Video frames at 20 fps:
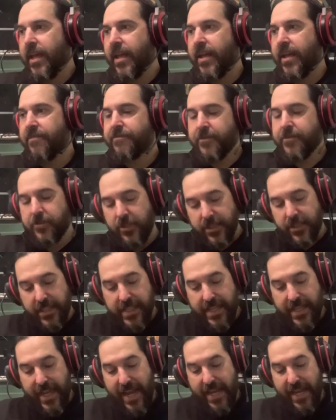If you're
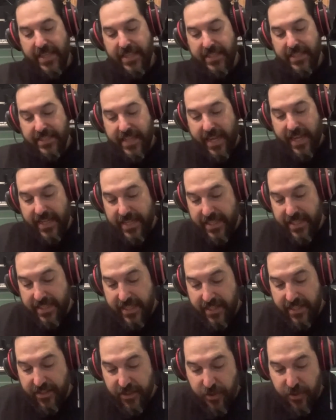looking at the data
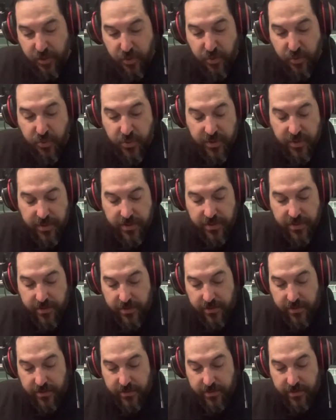that you
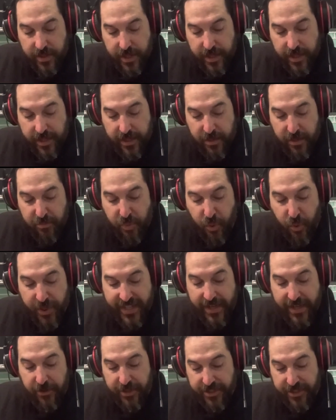
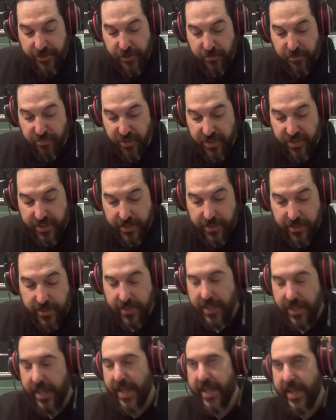point out in your book,
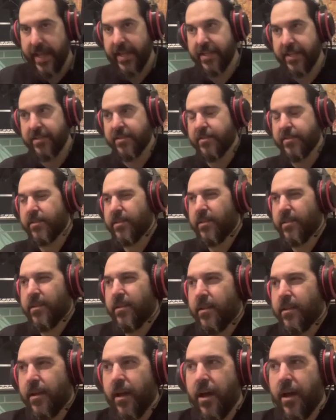and
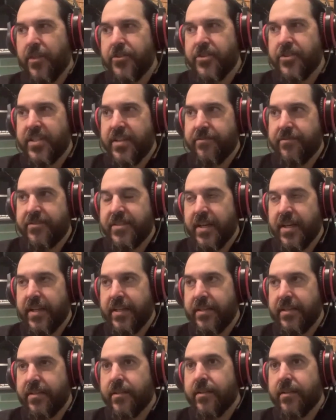others have
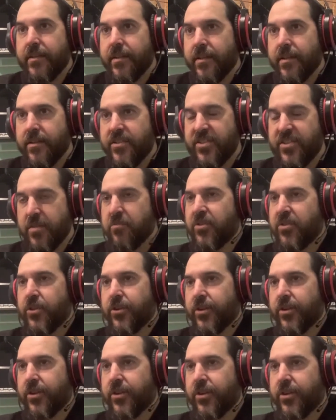done
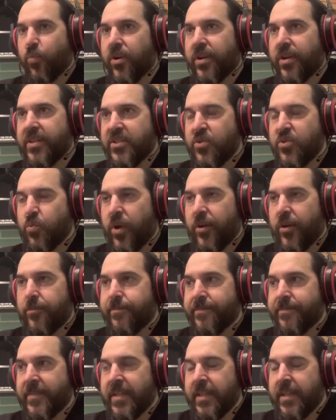similar work as
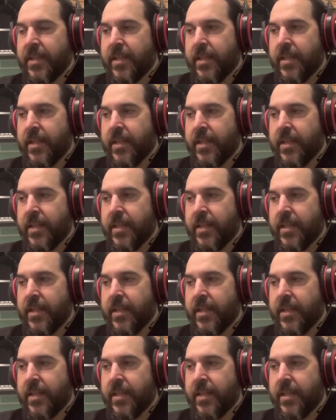well,